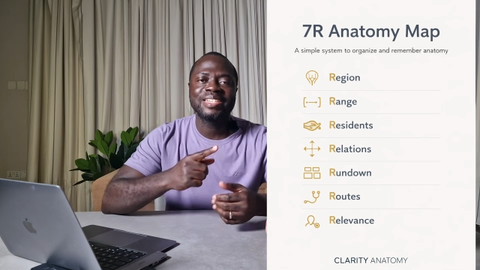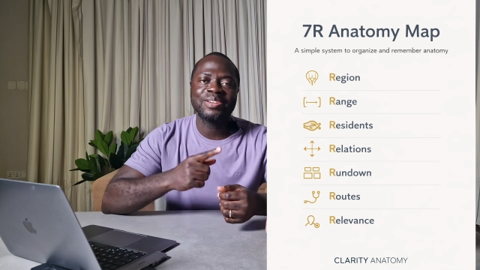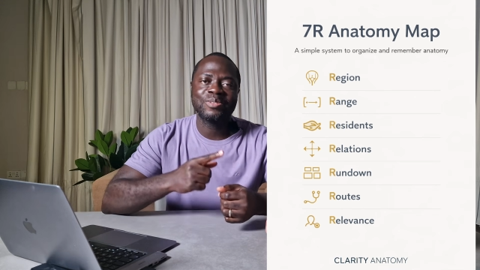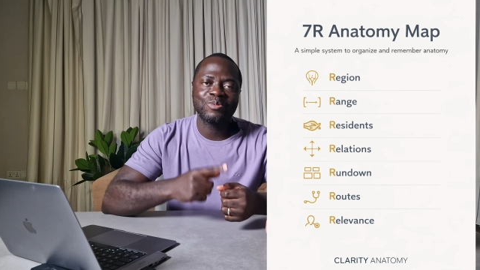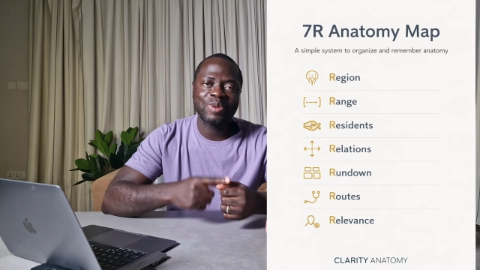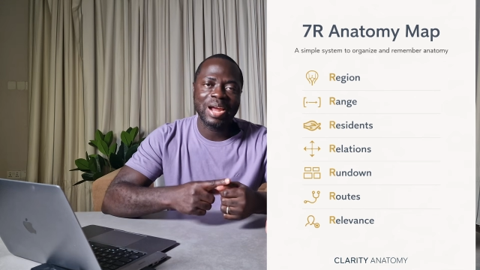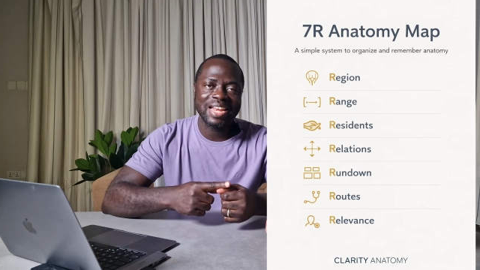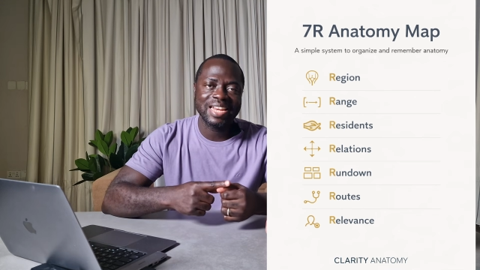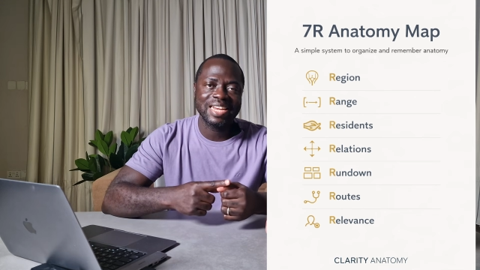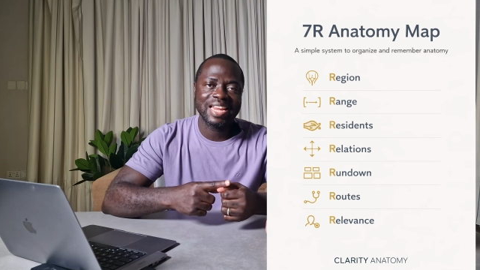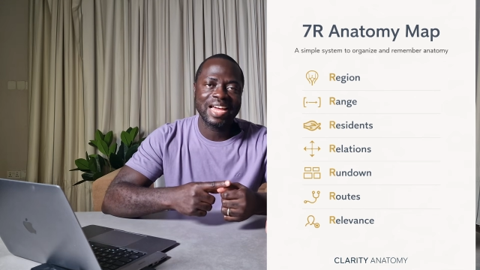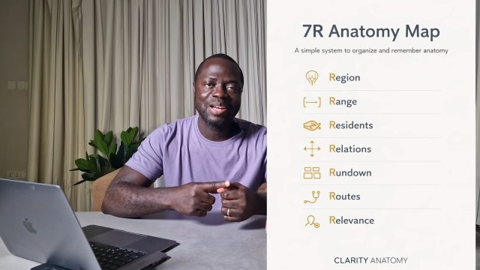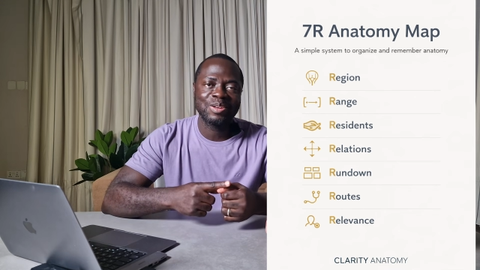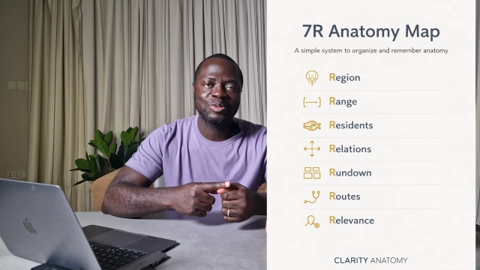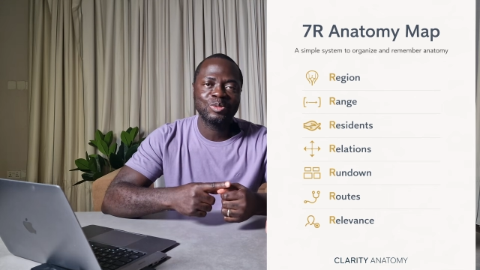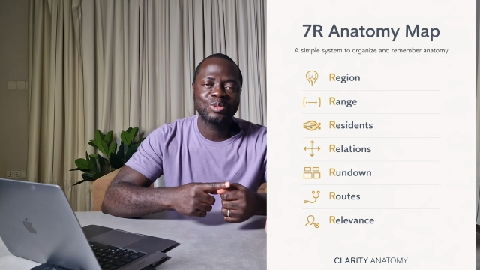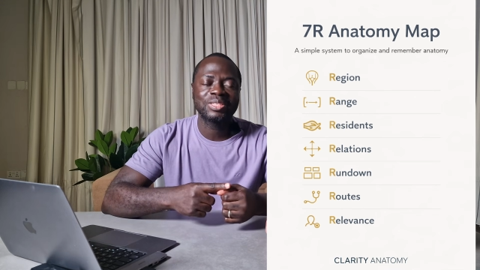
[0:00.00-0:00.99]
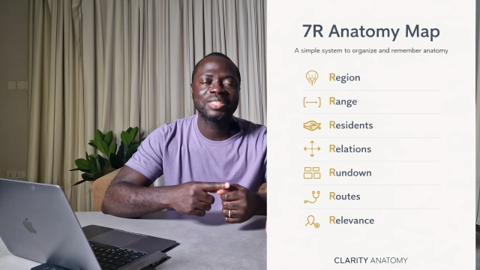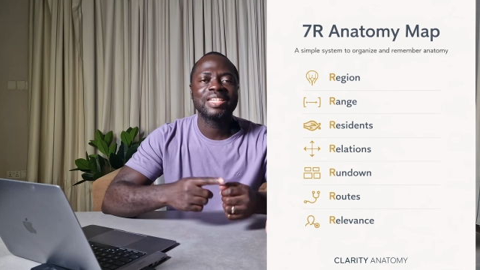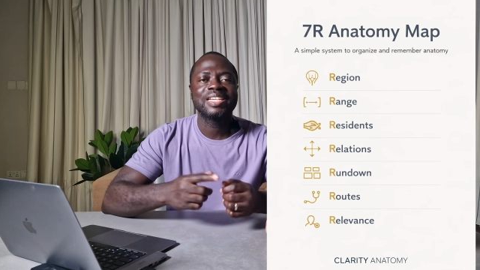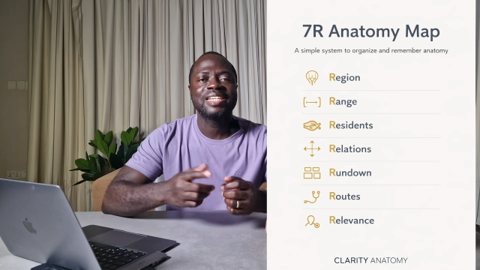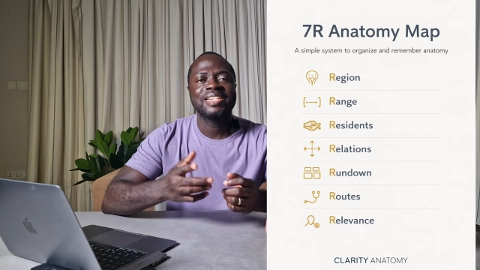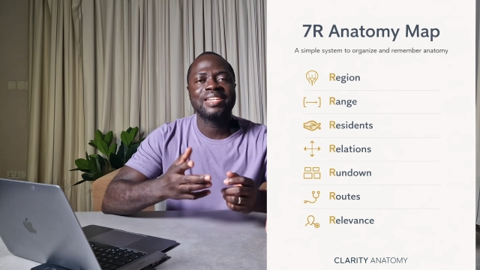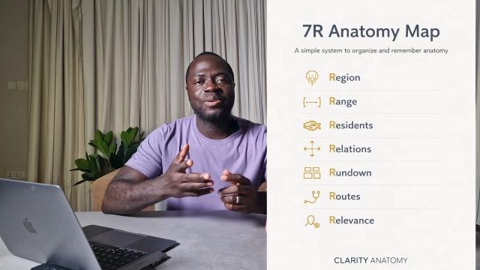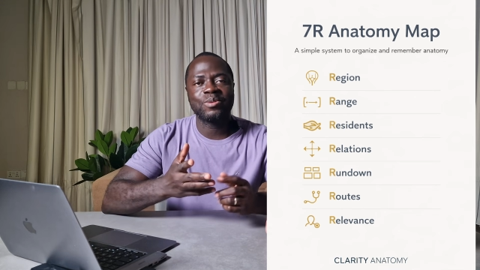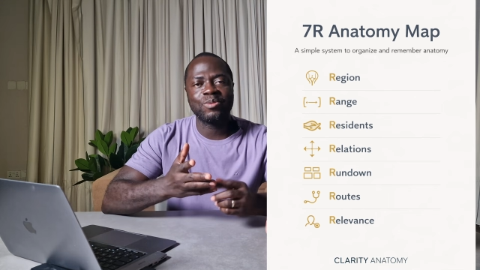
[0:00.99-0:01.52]
the rundowns,
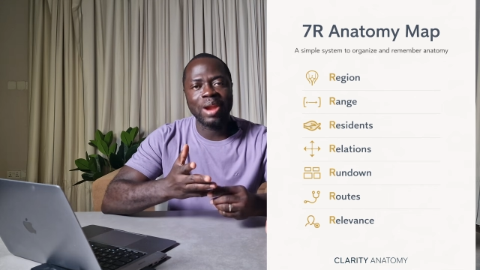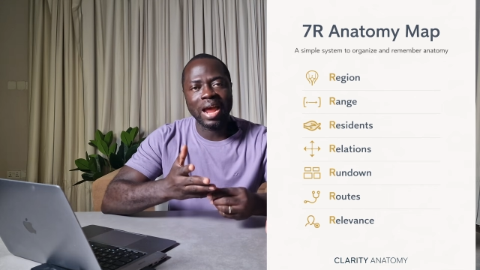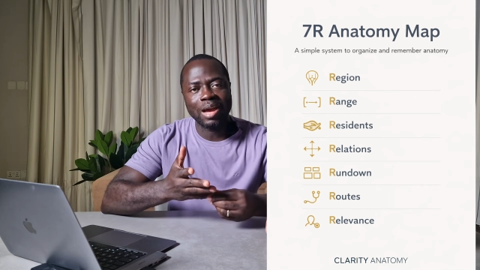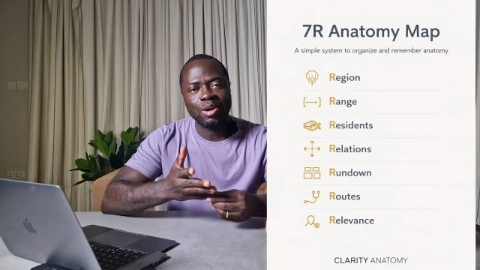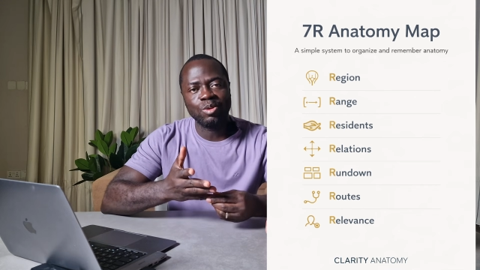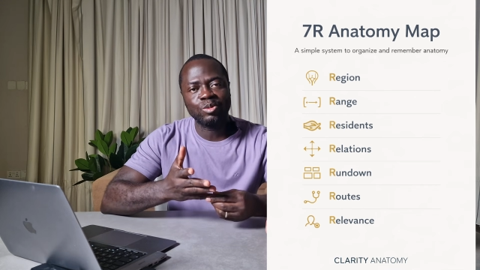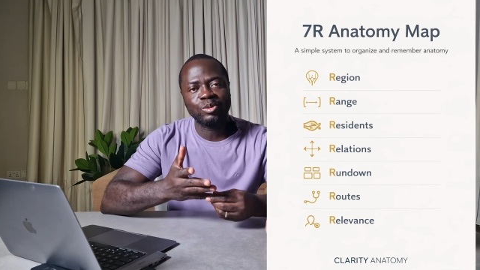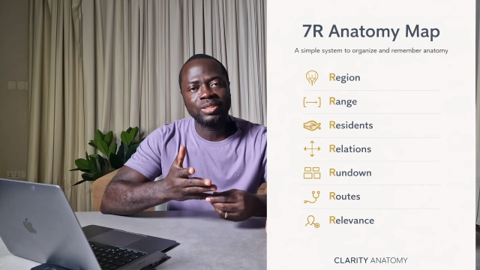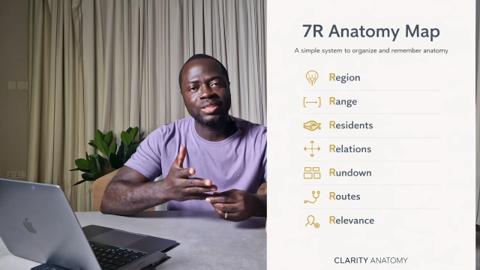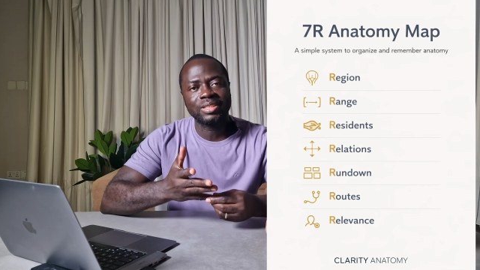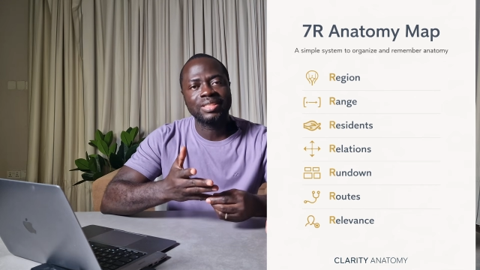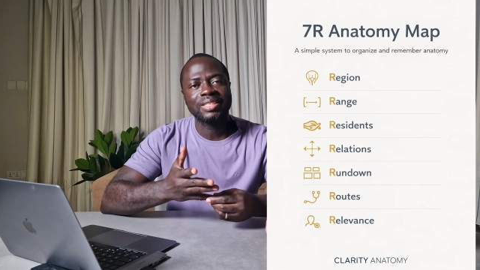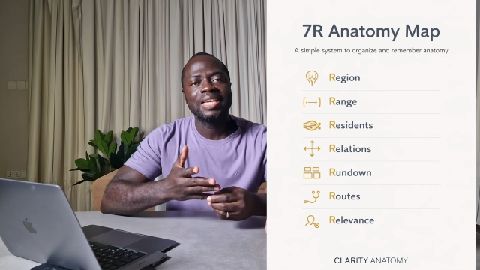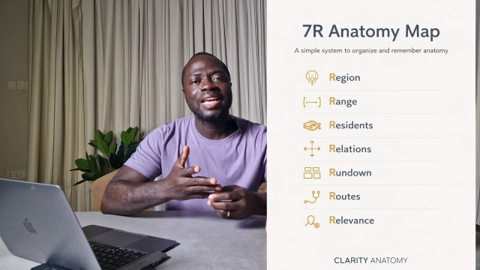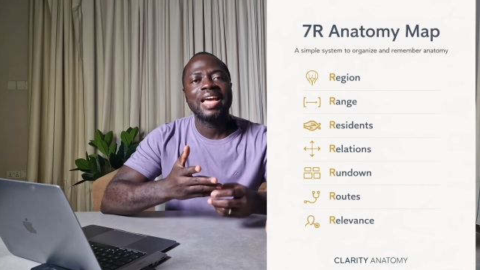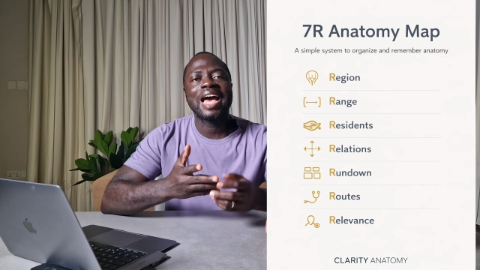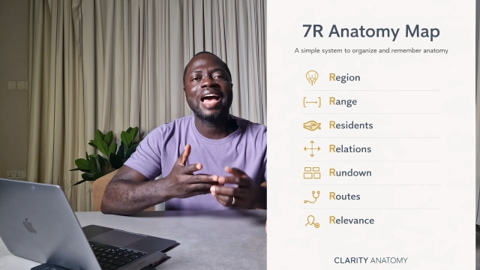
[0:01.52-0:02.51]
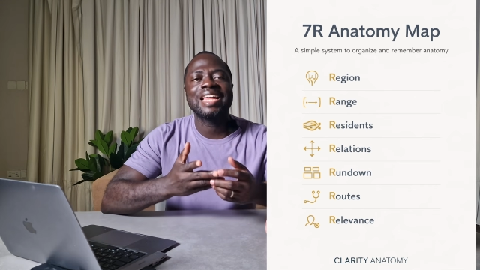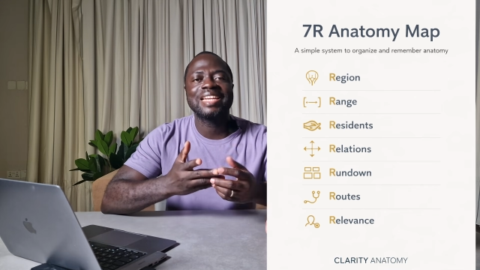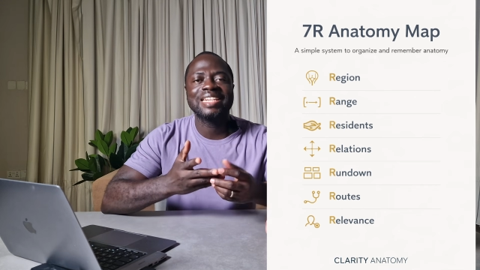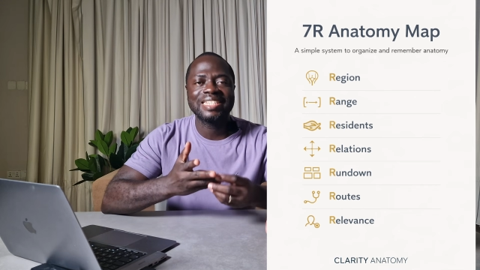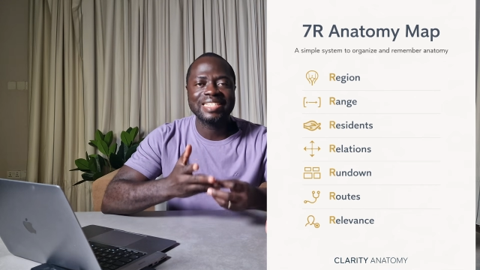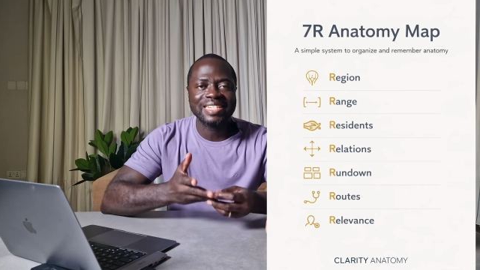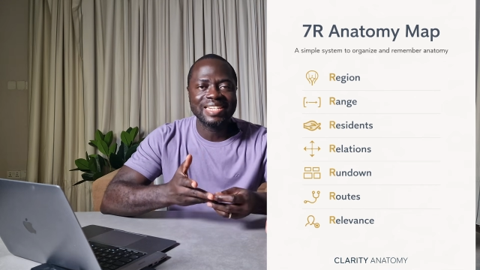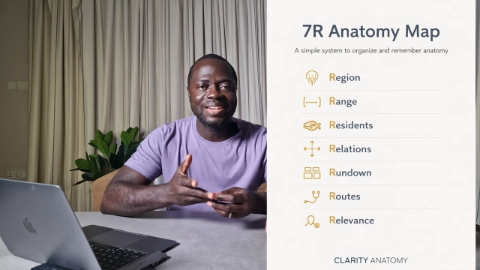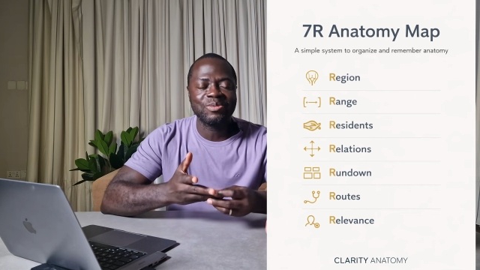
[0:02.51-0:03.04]
the routes,
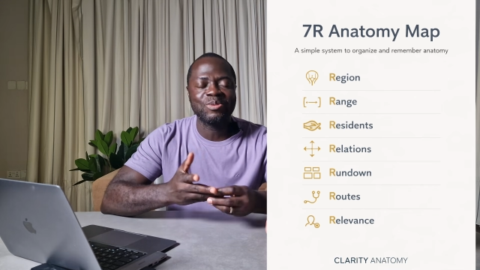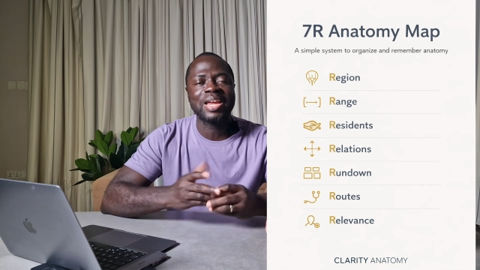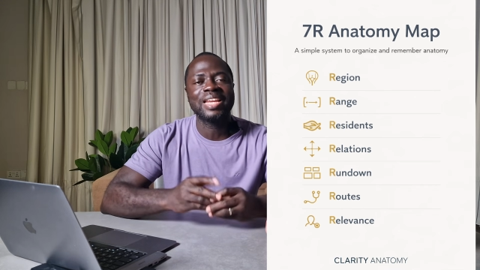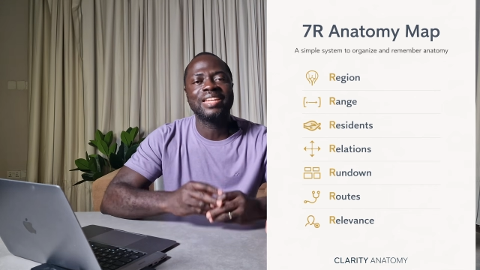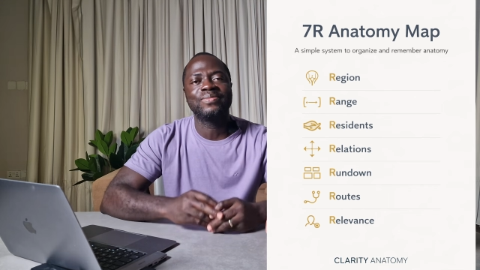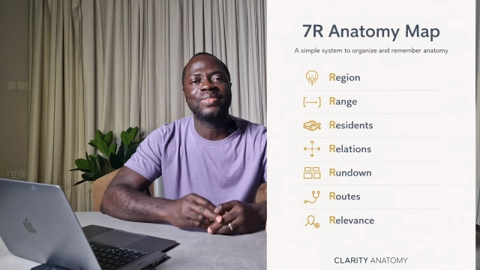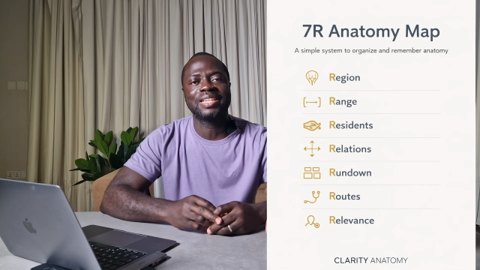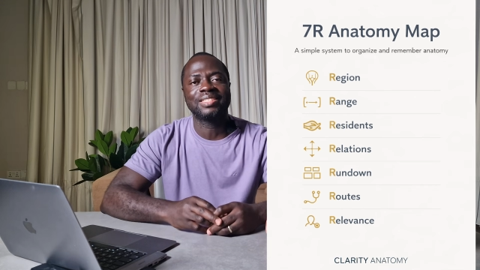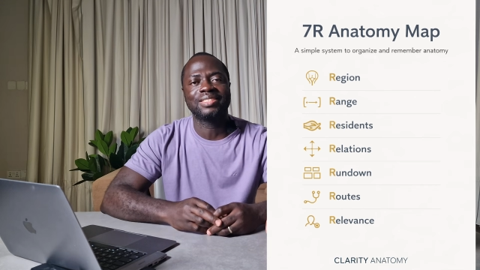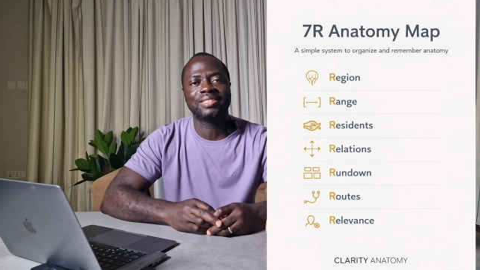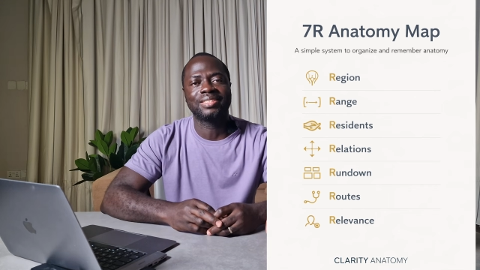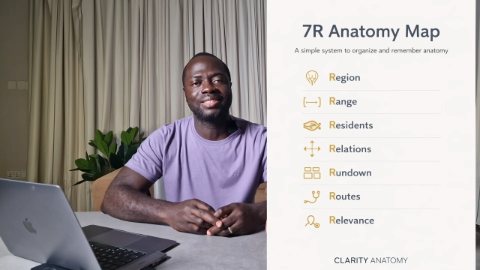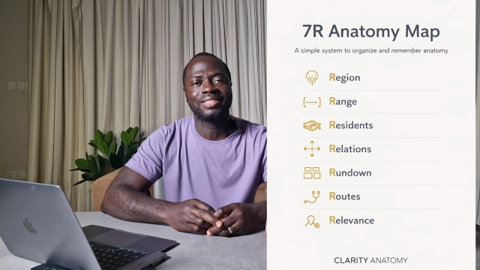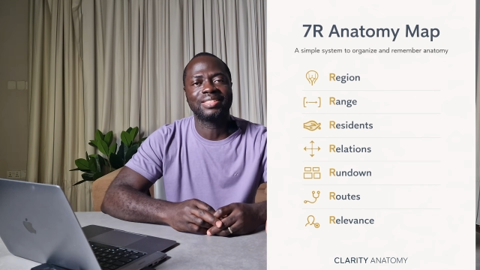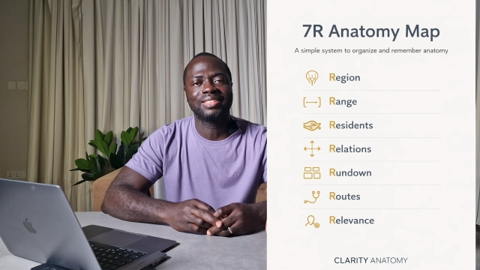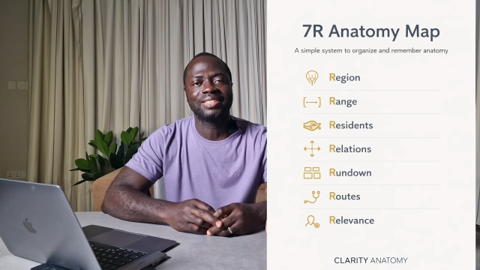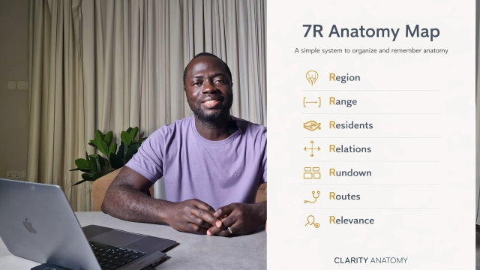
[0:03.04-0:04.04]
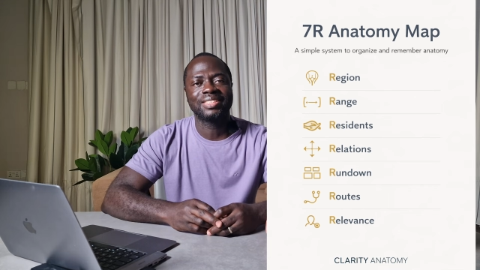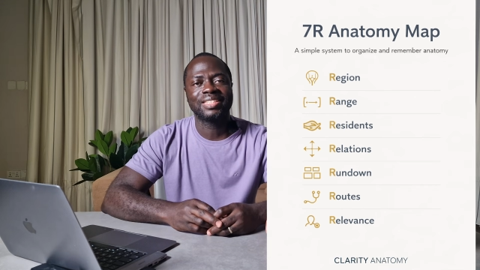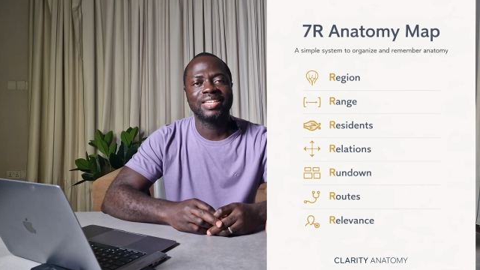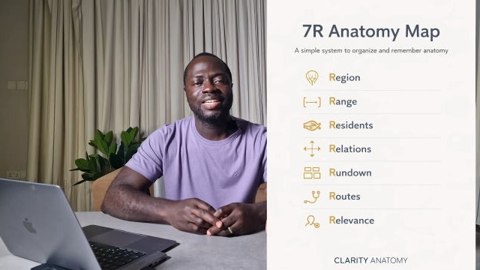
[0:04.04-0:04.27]
and the relevance.